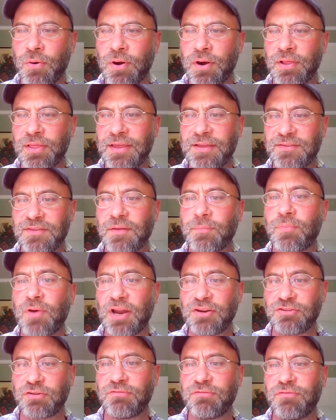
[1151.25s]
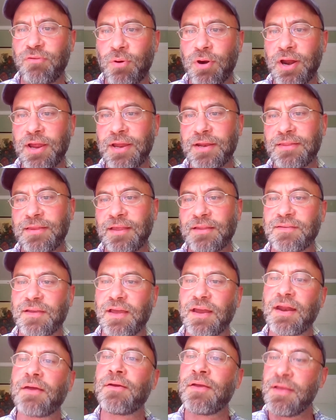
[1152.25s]
or at least the pressure for it, that's
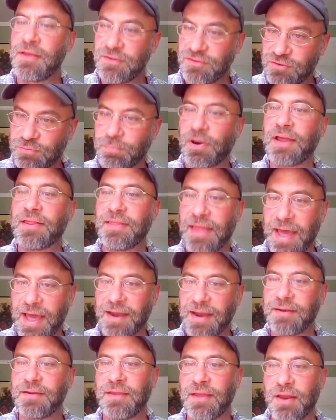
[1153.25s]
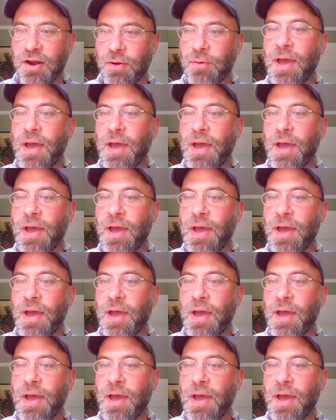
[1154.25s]
going to spread that,